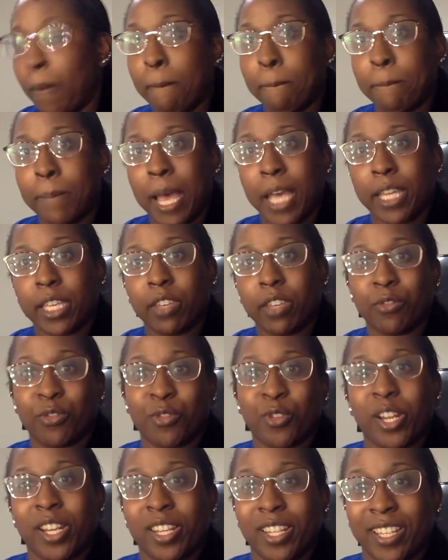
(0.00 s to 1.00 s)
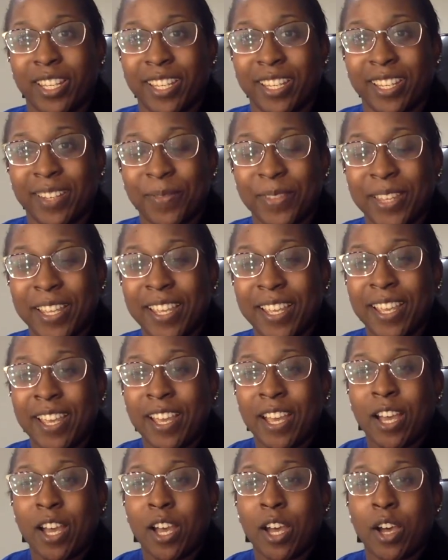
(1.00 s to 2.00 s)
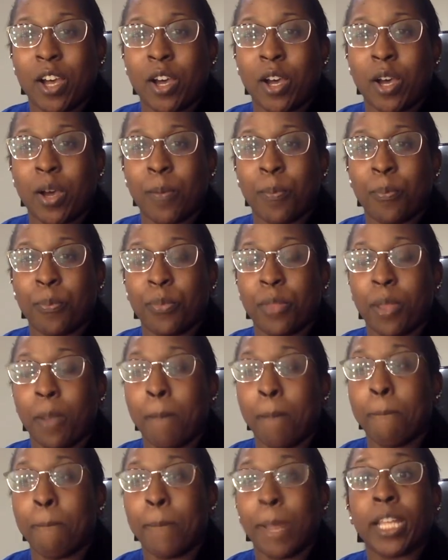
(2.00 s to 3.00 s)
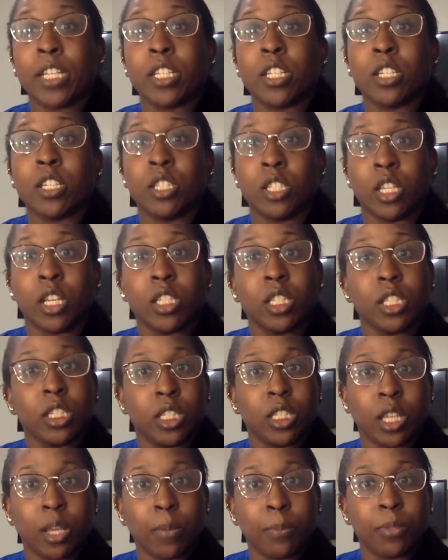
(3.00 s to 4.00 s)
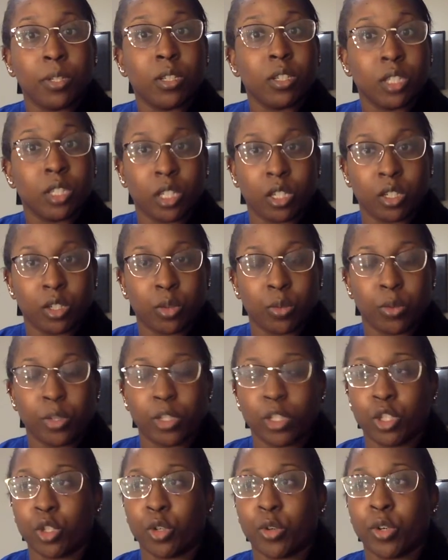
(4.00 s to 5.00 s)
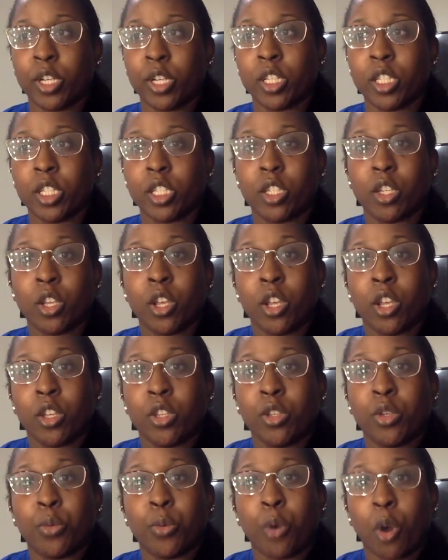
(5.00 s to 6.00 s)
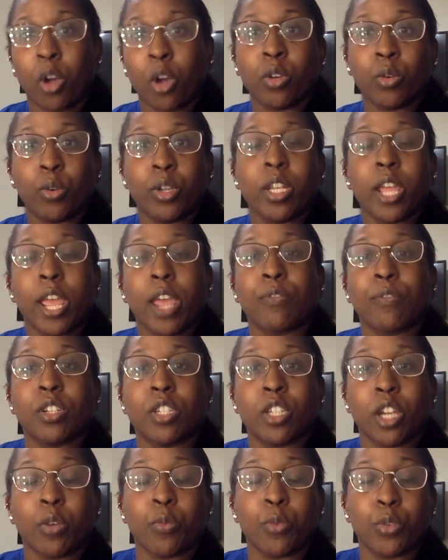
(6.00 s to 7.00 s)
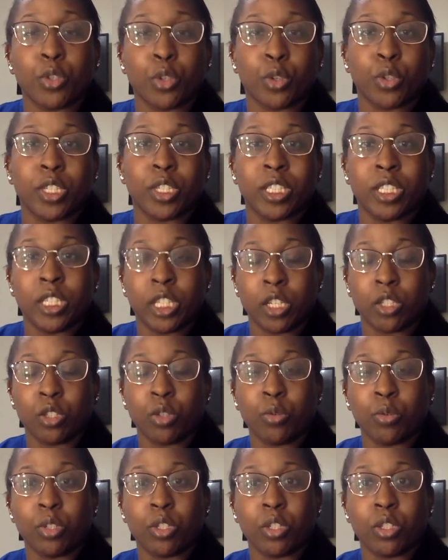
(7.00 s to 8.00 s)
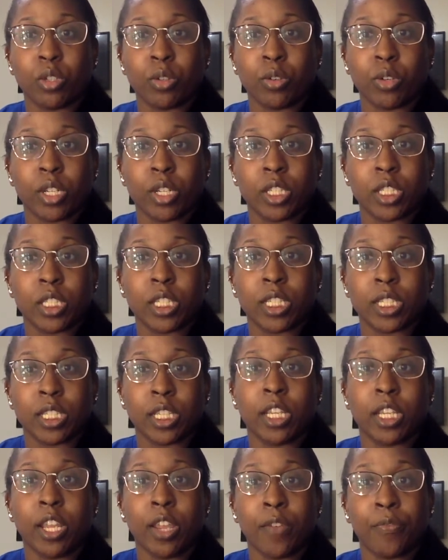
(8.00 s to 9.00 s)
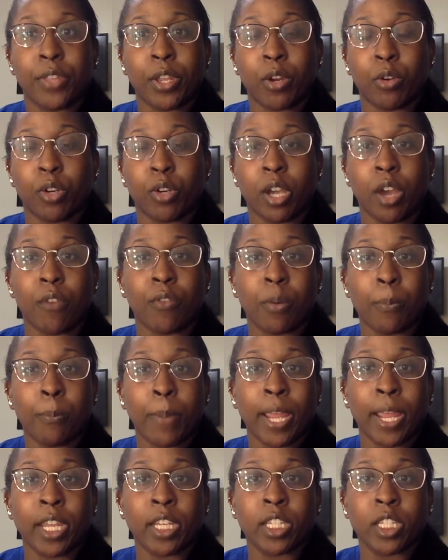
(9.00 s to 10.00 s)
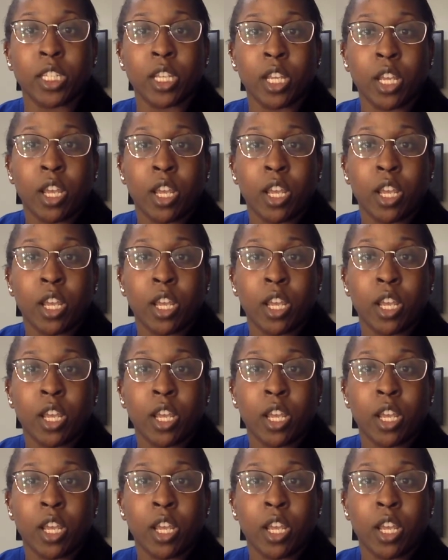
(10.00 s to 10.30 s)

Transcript: Pocket friendly. Um, Byte does accept dental insurance. You are going to have to check with your dental insurance to see if they'll cover Byte.